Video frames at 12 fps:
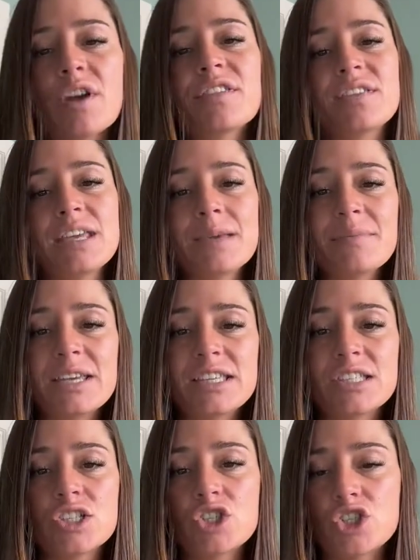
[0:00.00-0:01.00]
our theme
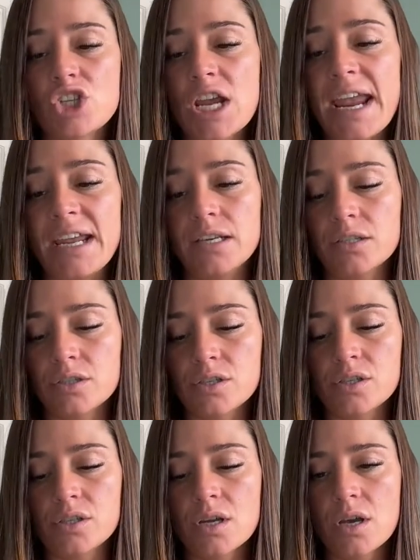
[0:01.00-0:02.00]
is
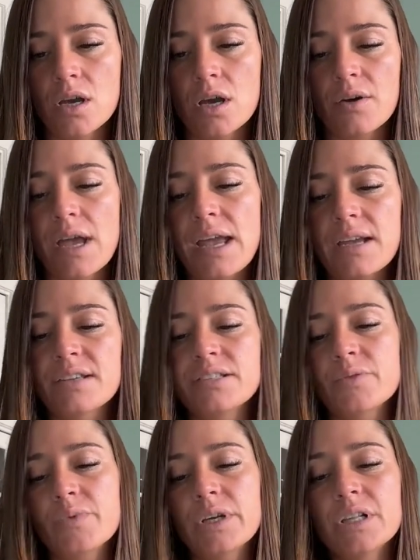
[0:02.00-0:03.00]
change. Okay, because
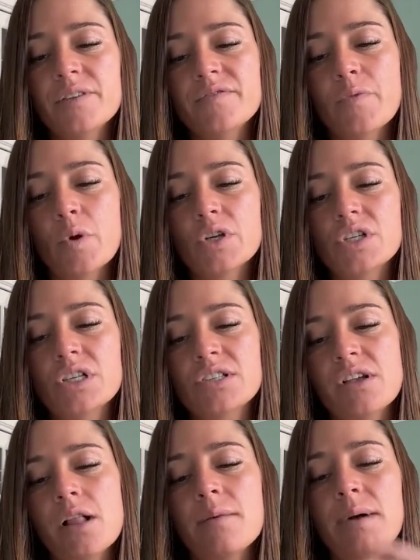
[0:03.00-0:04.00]
the Wheel of Fortune is
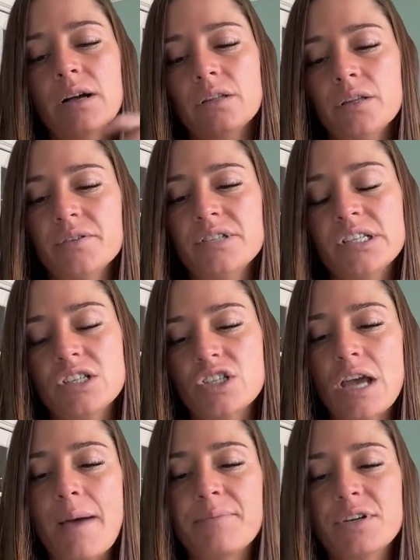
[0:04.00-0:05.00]
all about closing
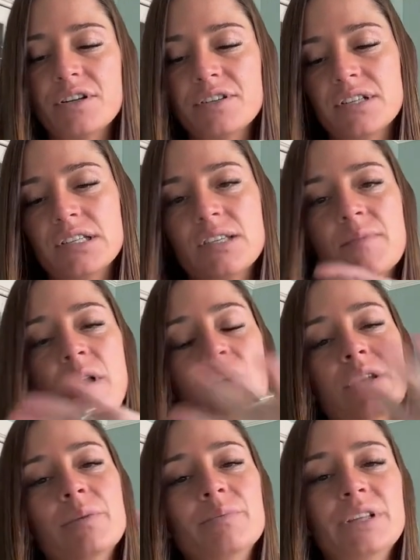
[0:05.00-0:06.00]
chapters. It's
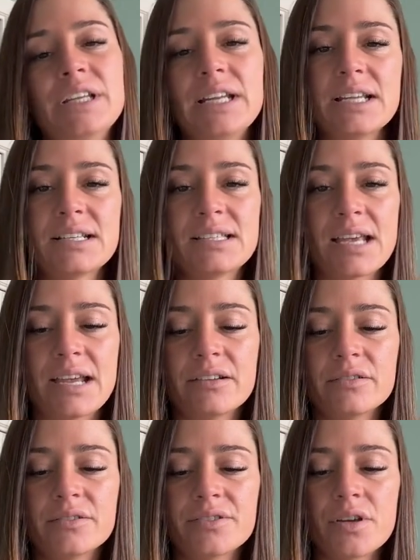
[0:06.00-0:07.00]
about completing
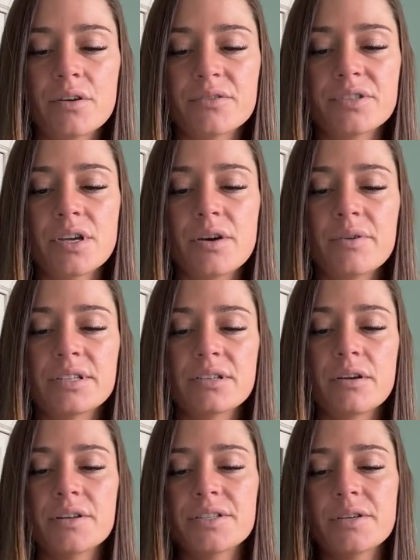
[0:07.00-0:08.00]
cycles also. It's
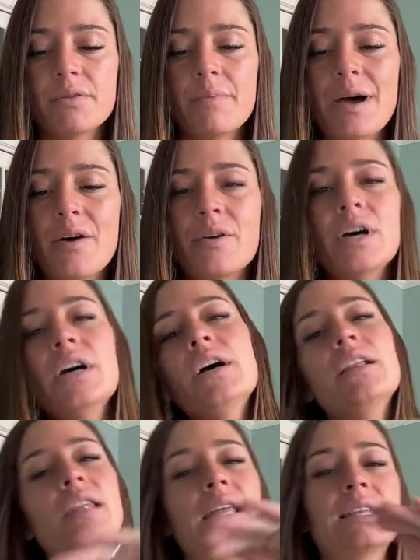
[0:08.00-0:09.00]
also about
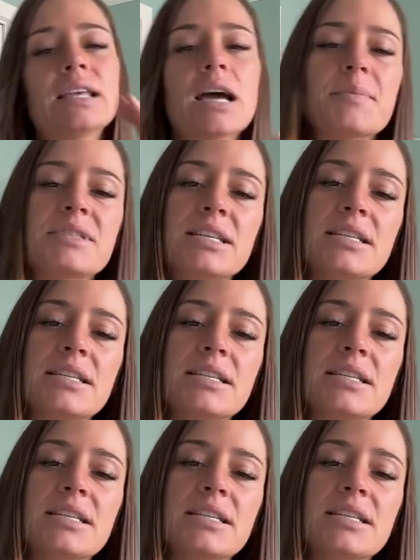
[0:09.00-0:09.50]
like the ups